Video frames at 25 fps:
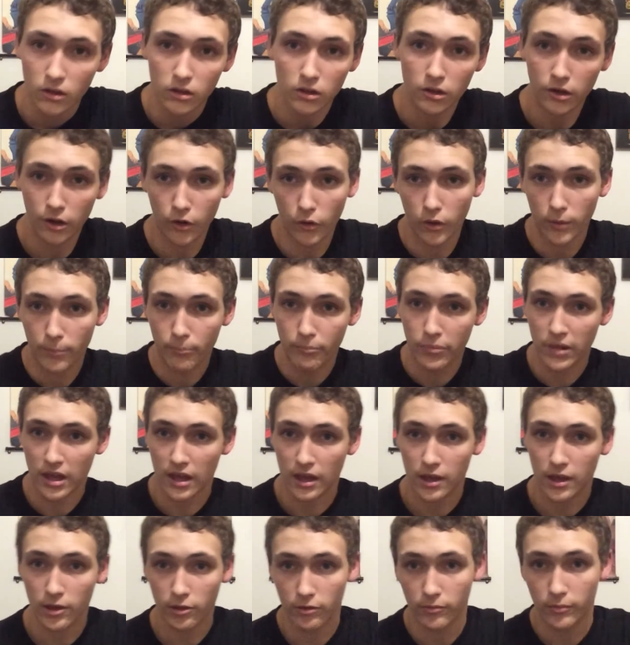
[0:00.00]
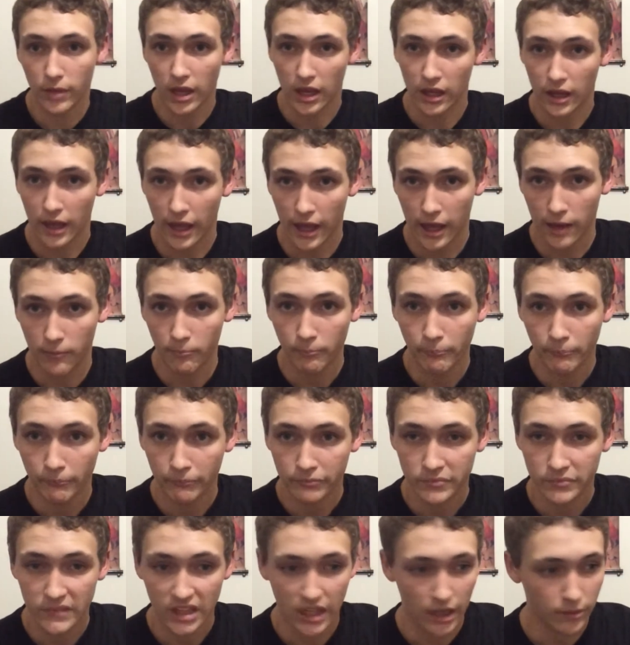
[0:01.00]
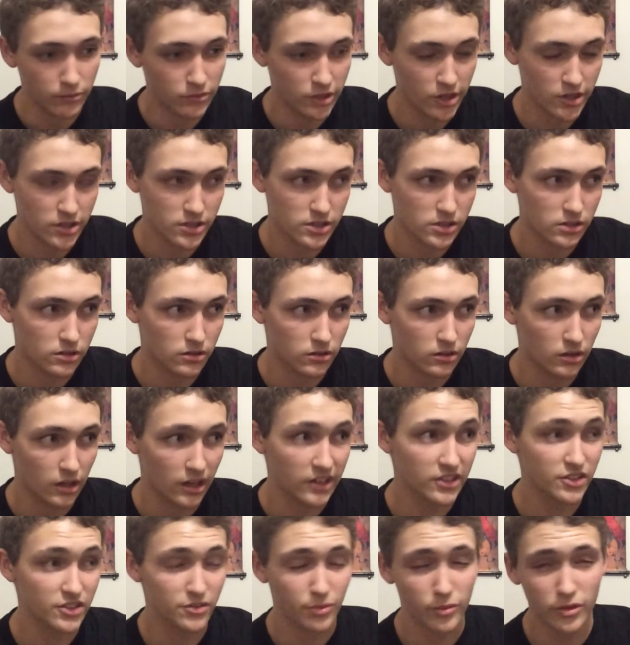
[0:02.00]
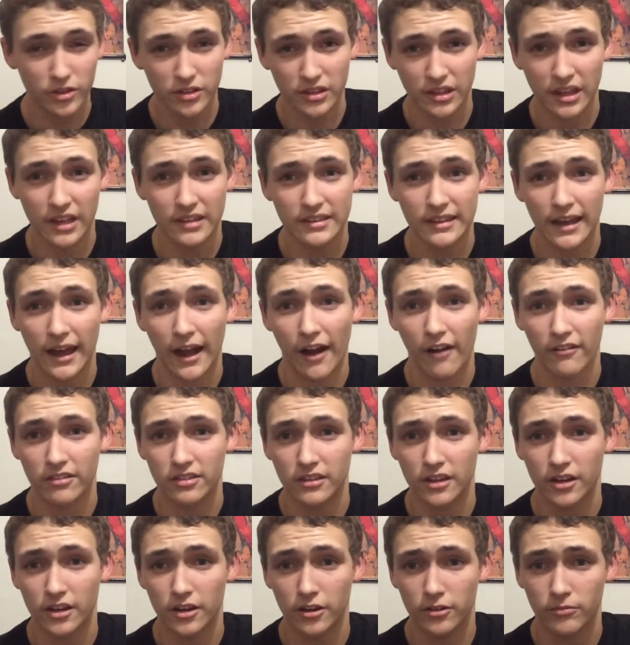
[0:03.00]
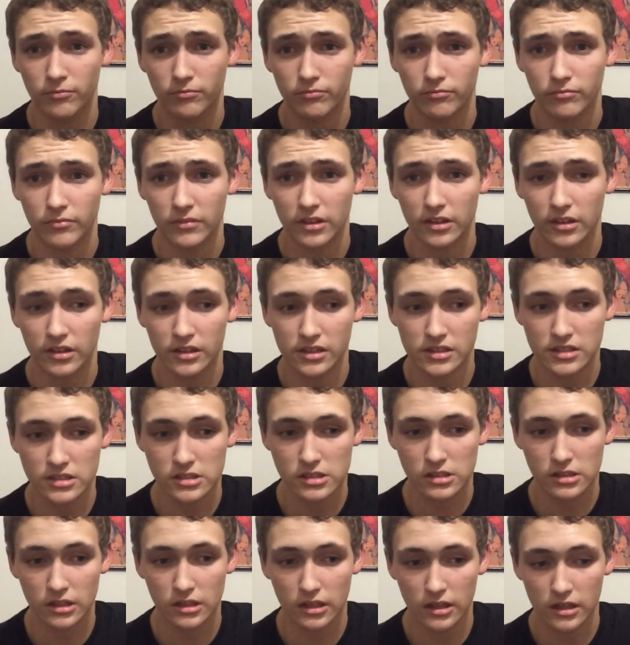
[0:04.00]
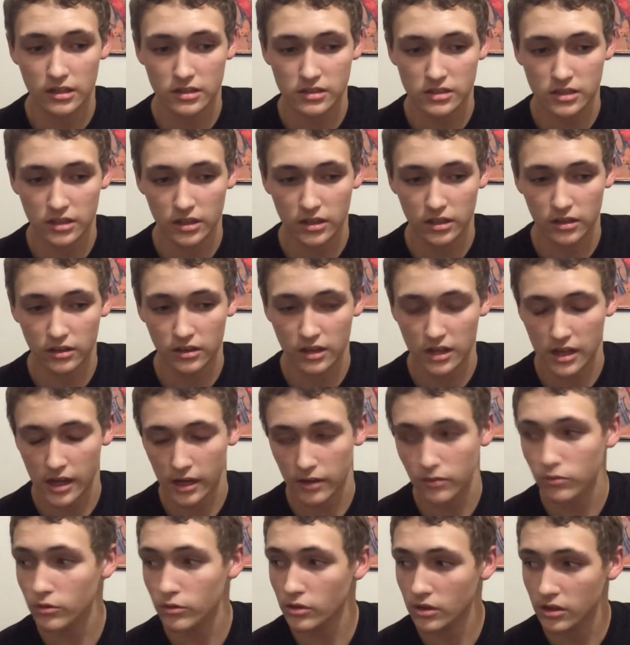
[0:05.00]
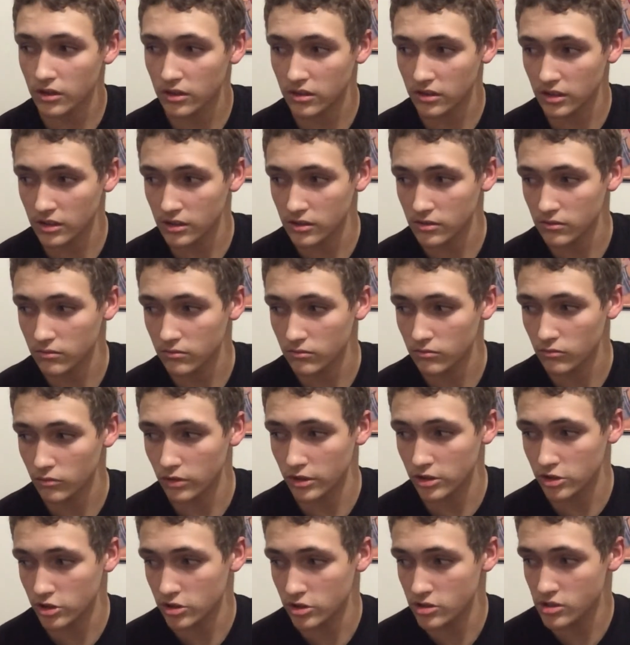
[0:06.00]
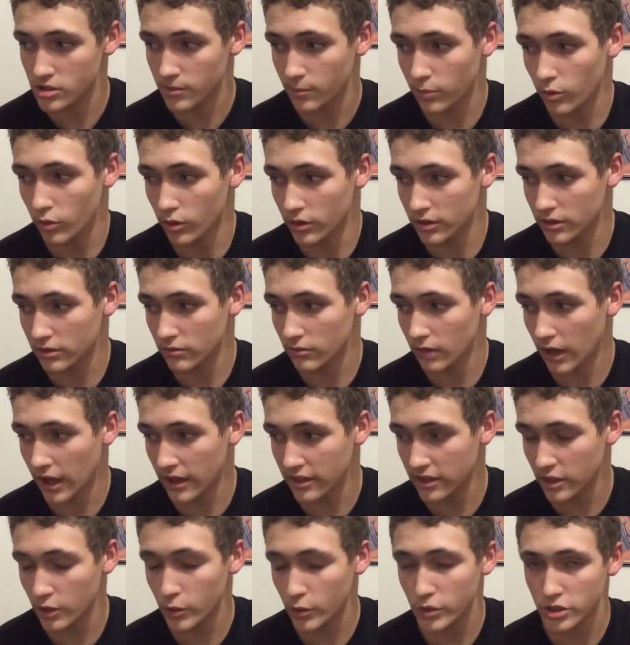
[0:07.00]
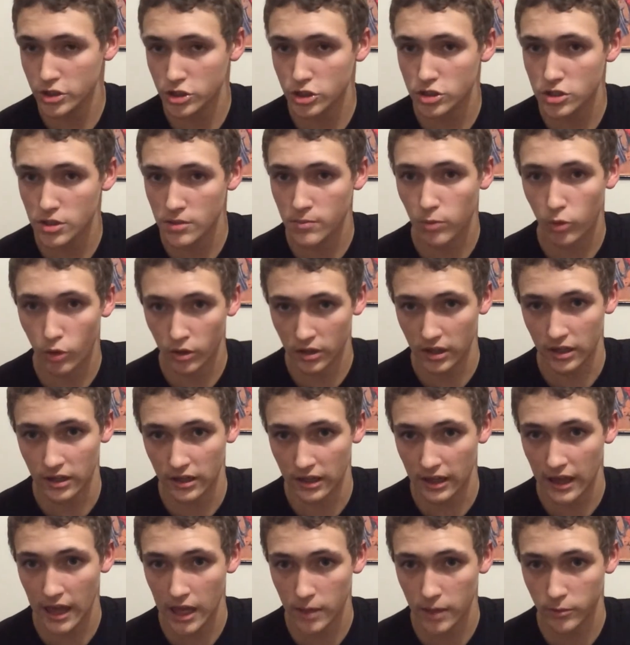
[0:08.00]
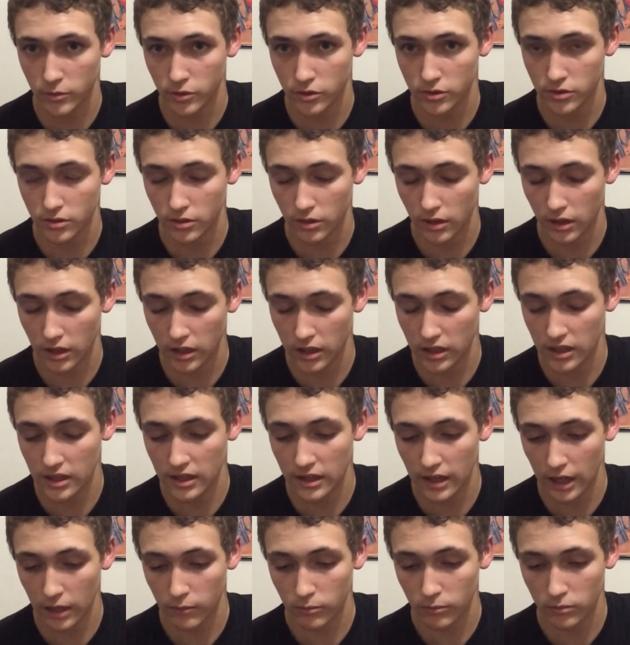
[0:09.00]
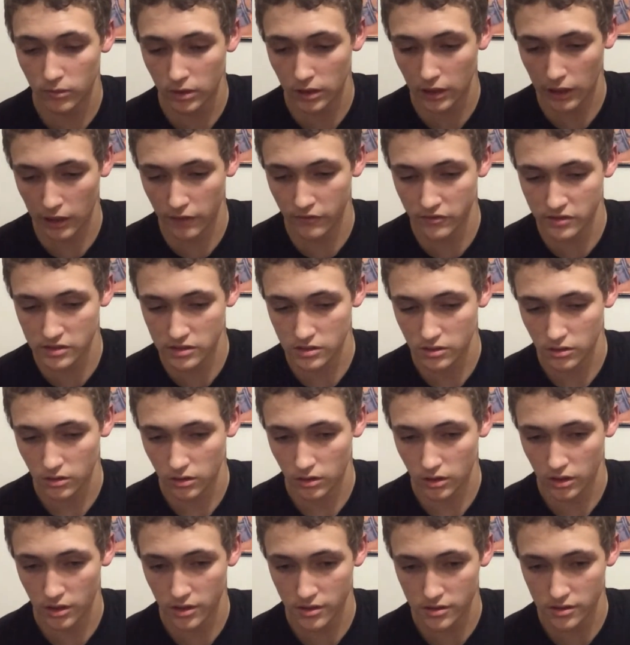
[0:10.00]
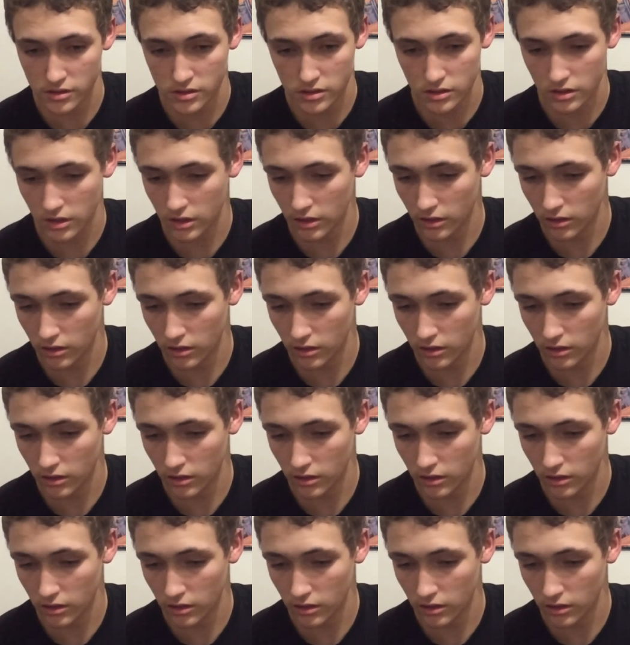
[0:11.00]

you know, a big main game. I just wanted to get that out there because it's a thing I really think we should support. I think we should support indie game devs because